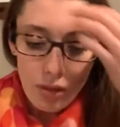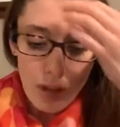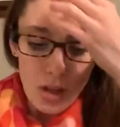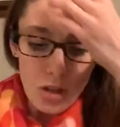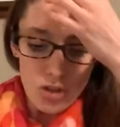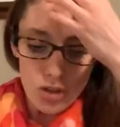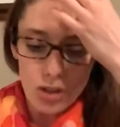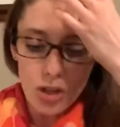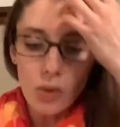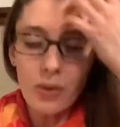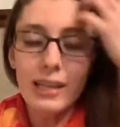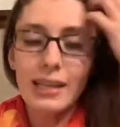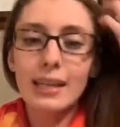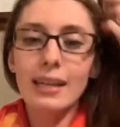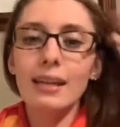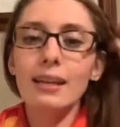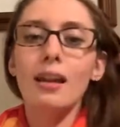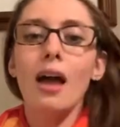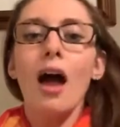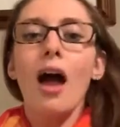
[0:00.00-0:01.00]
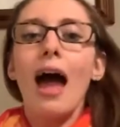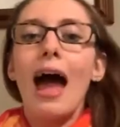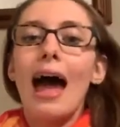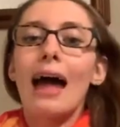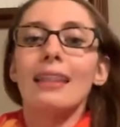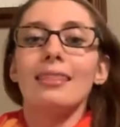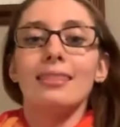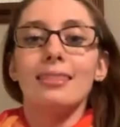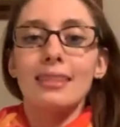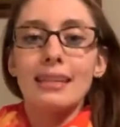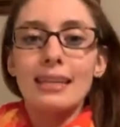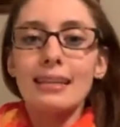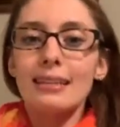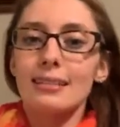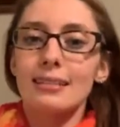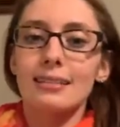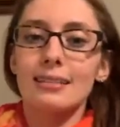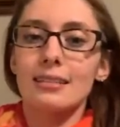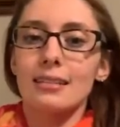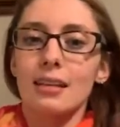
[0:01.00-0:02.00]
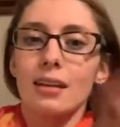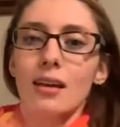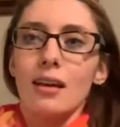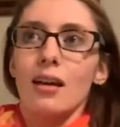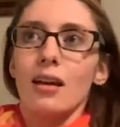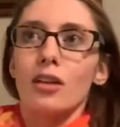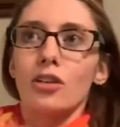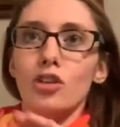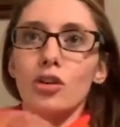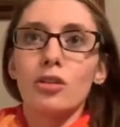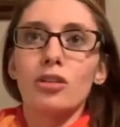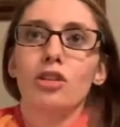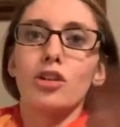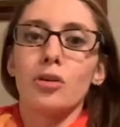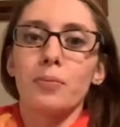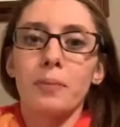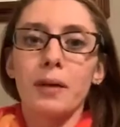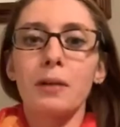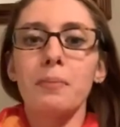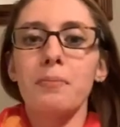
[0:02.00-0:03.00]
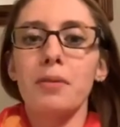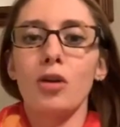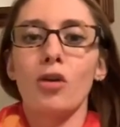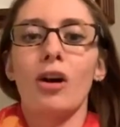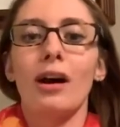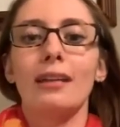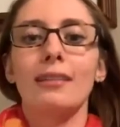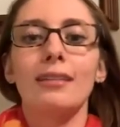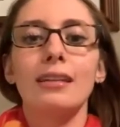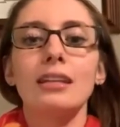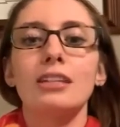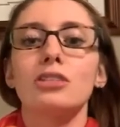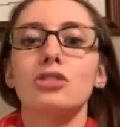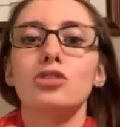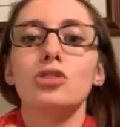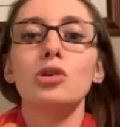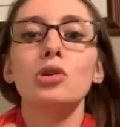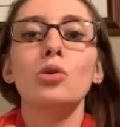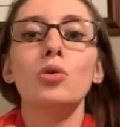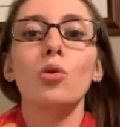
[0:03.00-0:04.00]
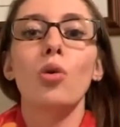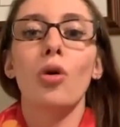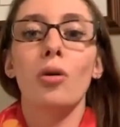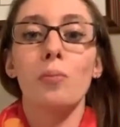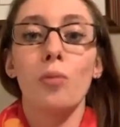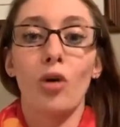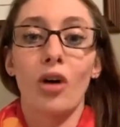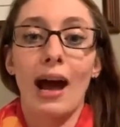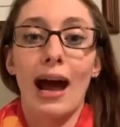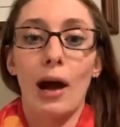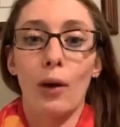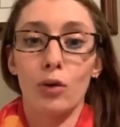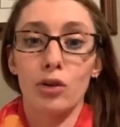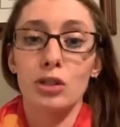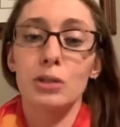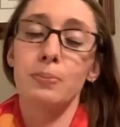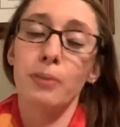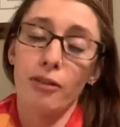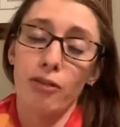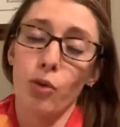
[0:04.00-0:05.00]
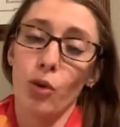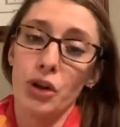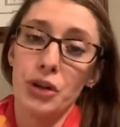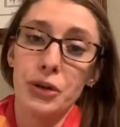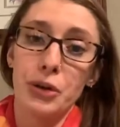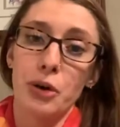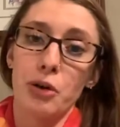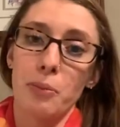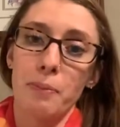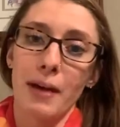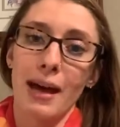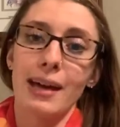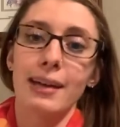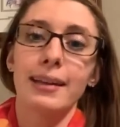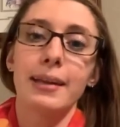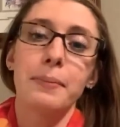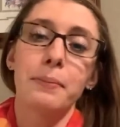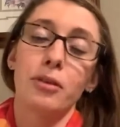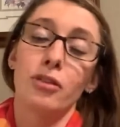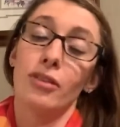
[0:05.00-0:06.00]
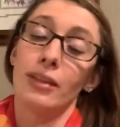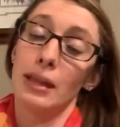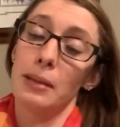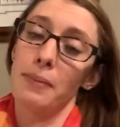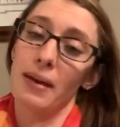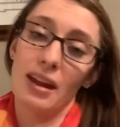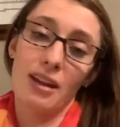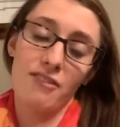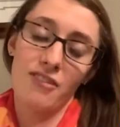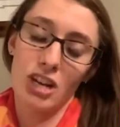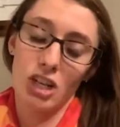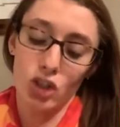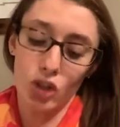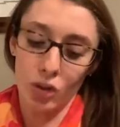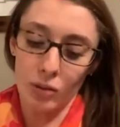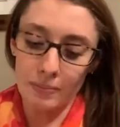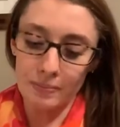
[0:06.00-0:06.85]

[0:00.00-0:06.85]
So eating at least your big meal at least 2 or more hours before you go to bed can be really beneficial.